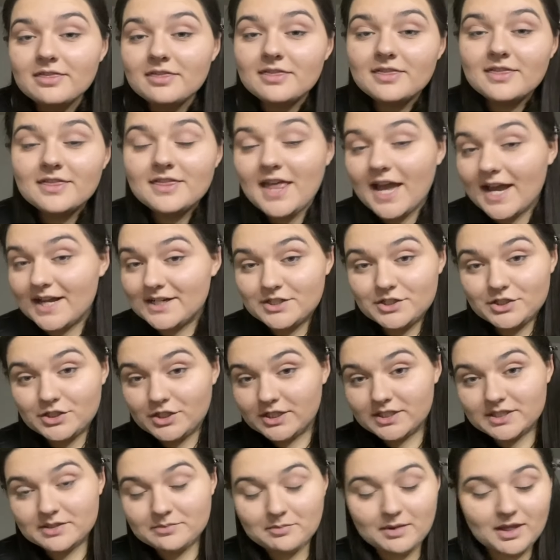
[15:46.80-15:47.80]
that's
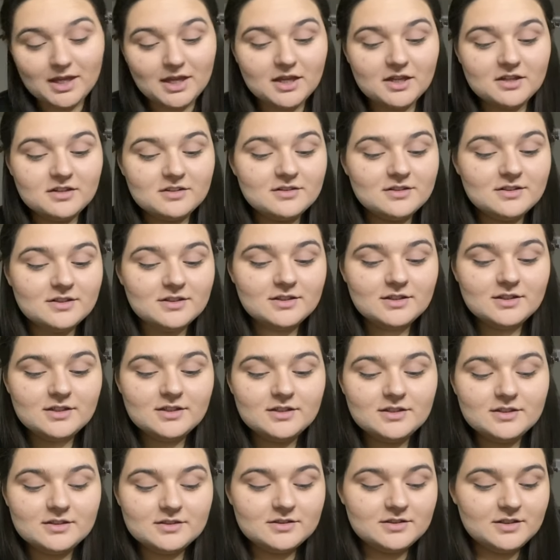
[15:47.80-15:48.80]
just me.
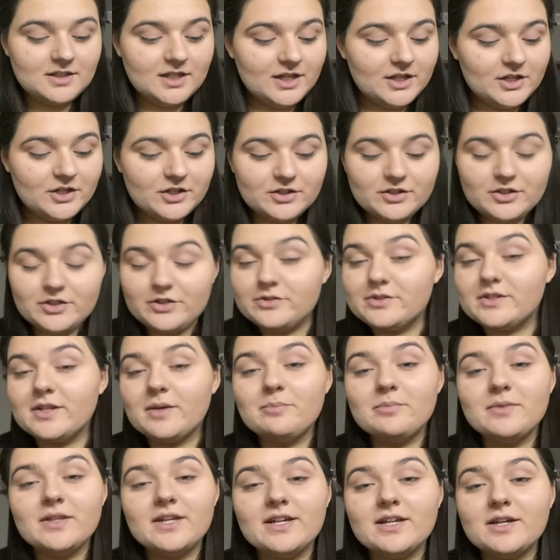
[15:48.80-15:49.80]
It could do
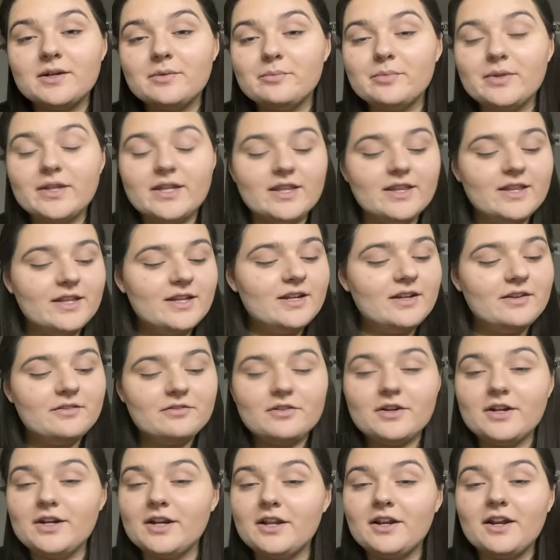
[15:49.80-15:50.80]
something completely
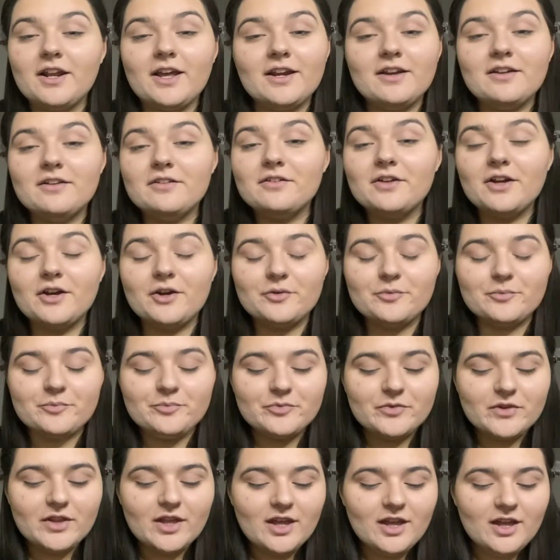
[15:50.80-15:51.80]
different, and I don't
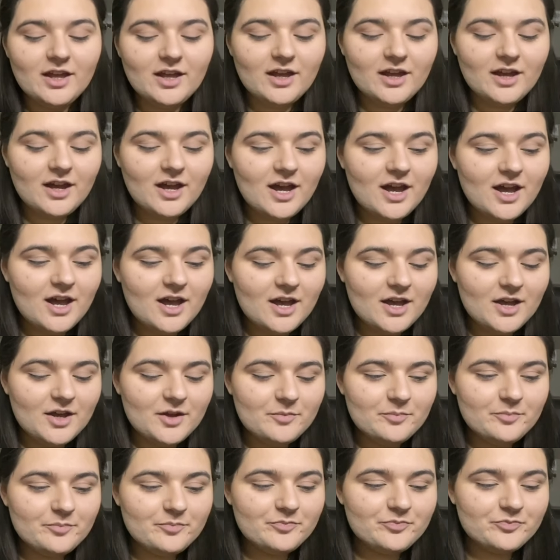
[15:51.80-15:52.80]

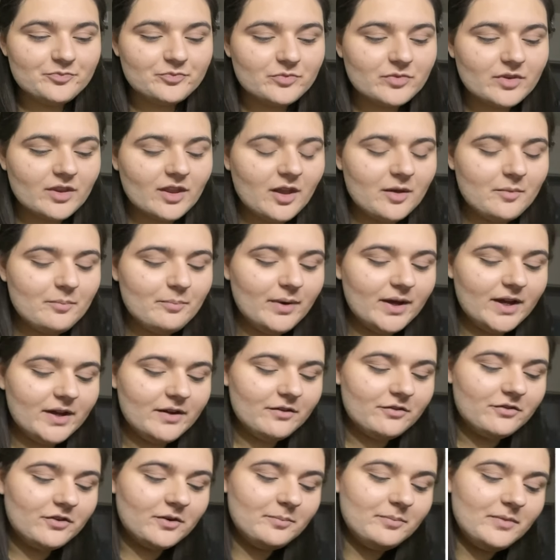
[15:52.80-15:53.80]
know. But
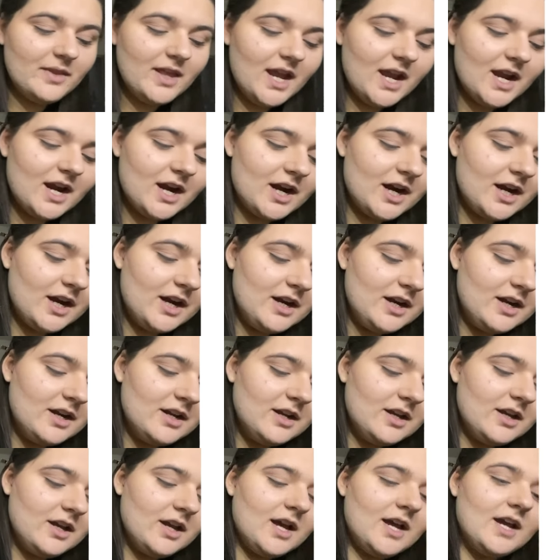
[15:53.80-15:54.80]
from there,
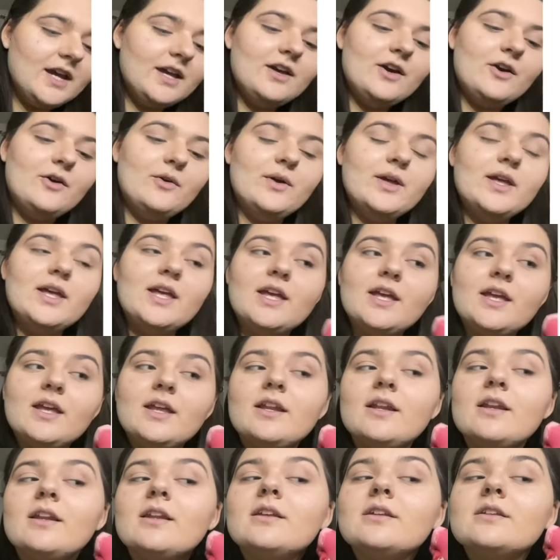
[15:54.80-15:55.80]
I go
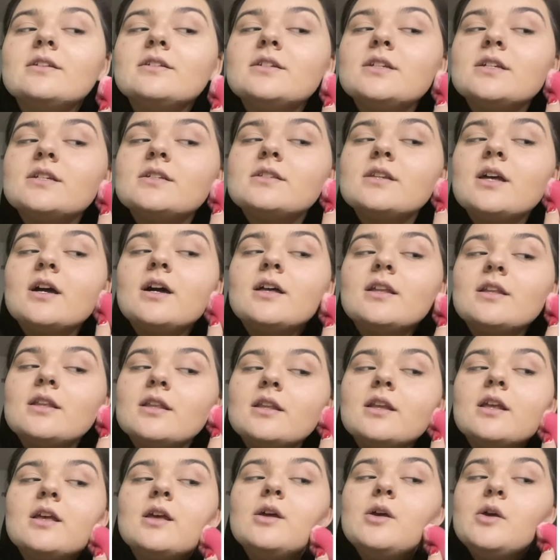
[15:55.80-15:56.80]
in just on
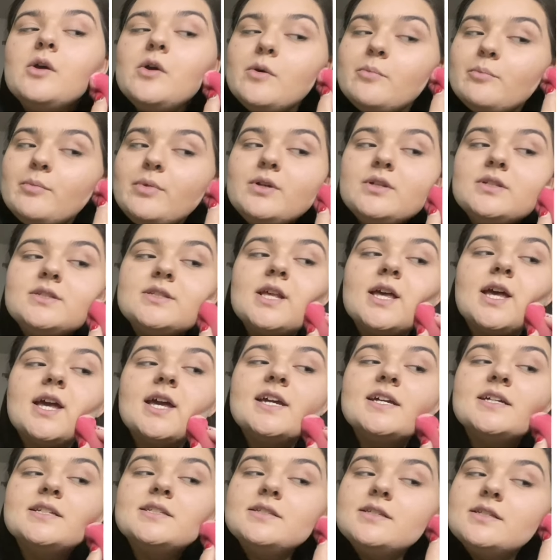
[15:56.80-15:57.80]
both
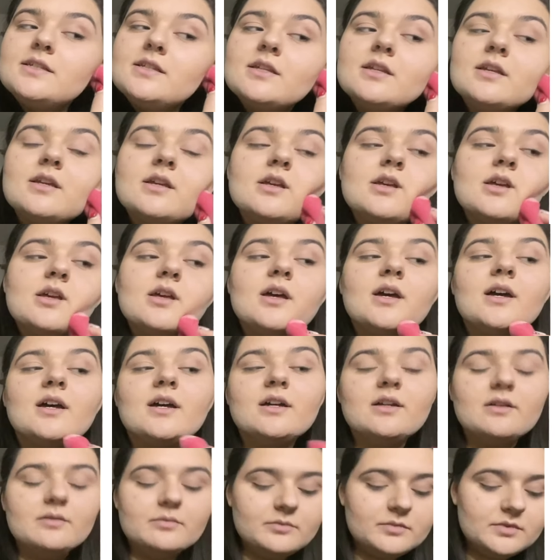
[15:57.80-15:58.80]
sides,
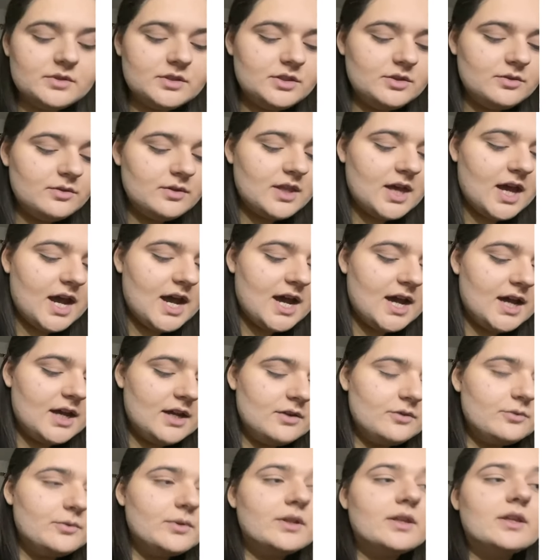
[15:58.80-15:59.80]
do that really